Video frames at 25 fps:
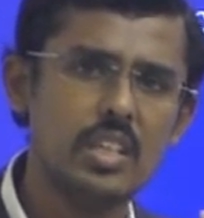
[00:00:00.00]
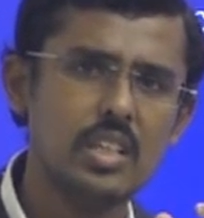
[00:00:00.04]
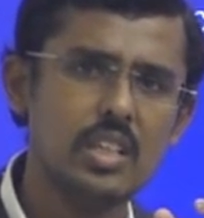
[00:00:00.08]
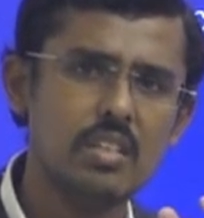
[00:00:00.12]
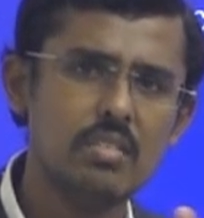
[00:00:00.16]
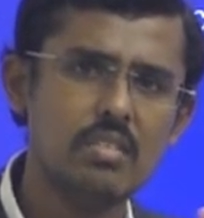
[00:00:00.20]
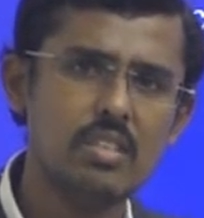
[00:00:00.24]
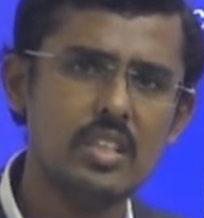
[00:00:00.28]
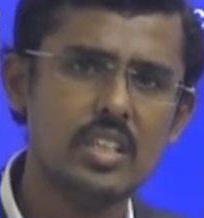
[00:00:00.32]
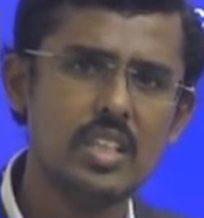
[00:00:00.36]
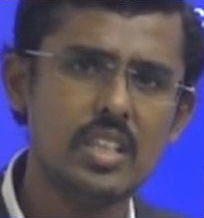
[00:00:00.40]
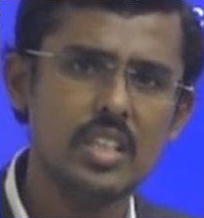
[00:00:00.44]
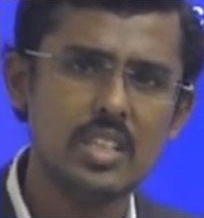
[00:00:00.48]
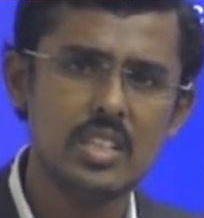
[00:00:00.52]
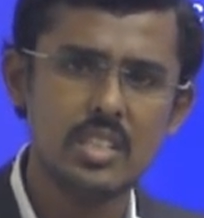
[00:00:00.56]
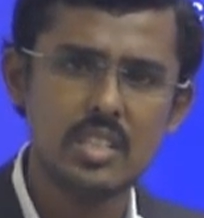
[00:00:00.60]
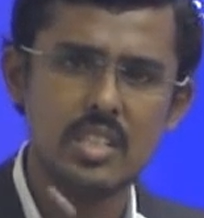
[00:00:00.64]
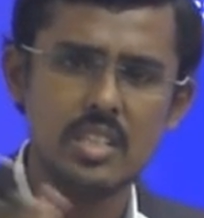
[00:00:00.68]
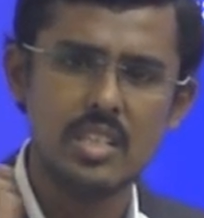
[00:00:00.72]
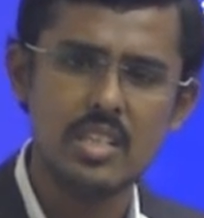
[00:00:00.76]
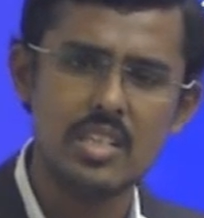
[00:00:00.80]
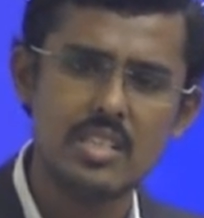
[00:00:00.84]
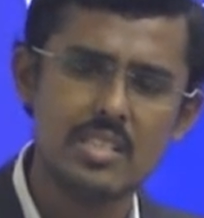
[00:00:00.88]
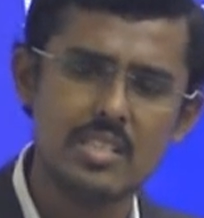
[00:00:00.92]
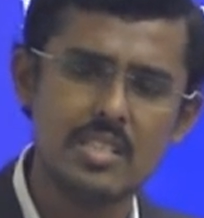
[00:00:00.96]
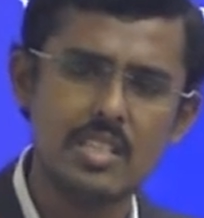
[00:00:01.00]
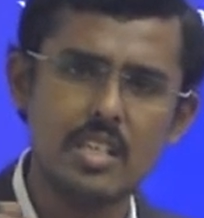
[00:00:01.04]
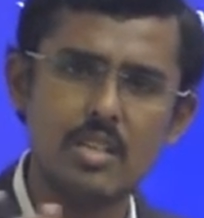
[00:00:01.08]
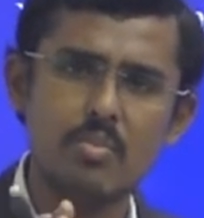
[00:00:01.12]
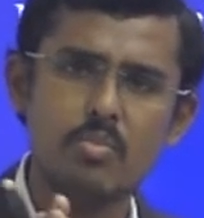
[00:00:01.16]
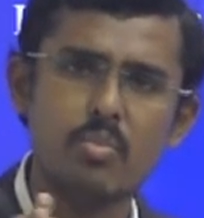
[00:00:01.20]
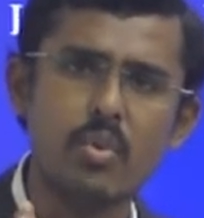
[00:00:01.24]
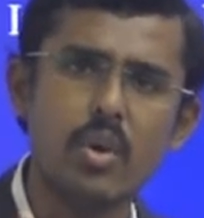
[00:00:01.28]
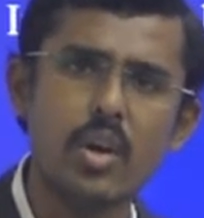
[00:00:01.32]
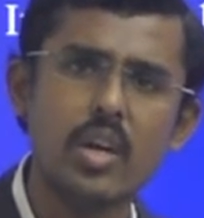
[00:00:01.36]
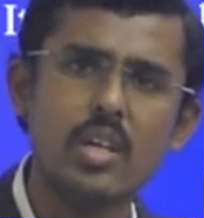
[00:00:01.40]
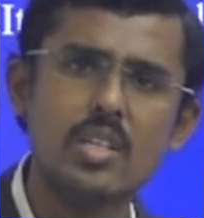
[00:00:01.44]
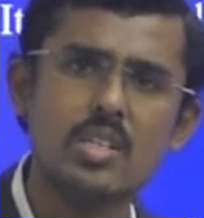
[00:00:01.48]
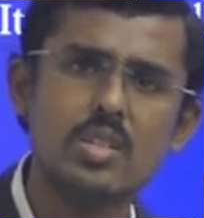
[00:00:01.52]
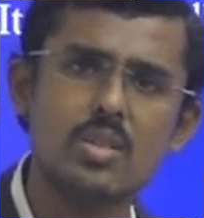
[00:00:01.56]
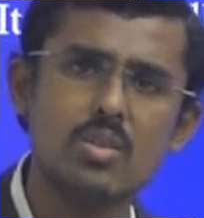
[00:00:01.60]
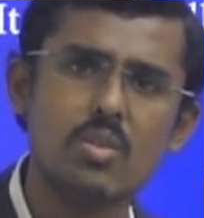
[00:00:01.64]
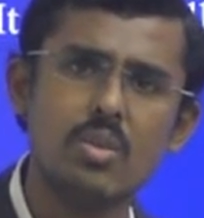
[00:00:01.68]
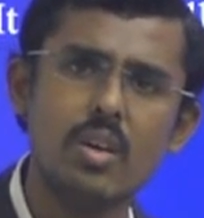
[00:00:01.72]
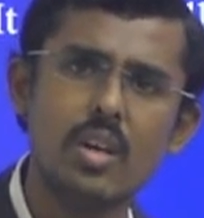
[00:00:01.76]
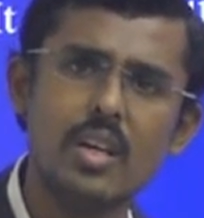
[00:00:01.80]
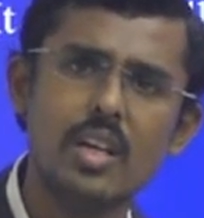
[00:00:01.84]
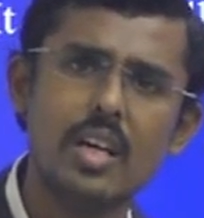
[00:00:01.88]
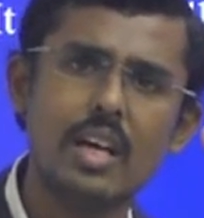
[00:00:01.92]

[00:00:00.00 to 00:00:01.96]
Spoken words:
when it is less than 0.08,